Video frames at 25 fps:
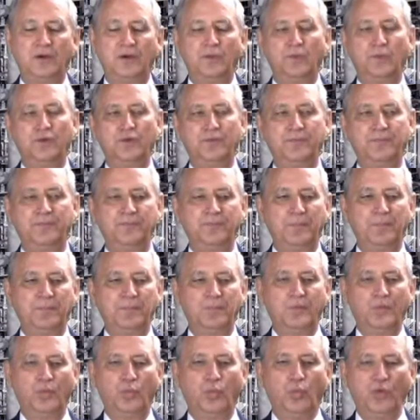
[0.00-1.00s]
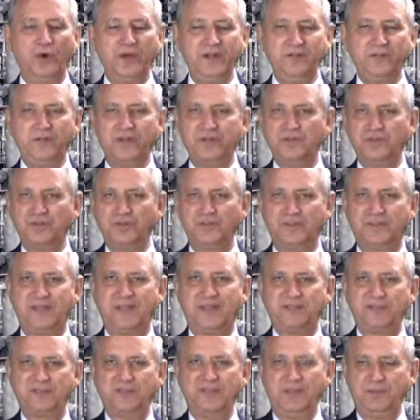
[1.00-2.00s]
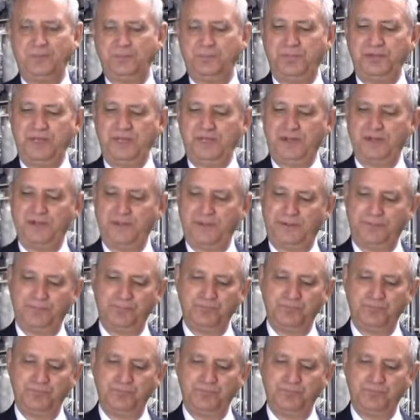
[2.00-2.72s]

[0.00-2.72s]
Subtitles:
Well, what if I took that same beet,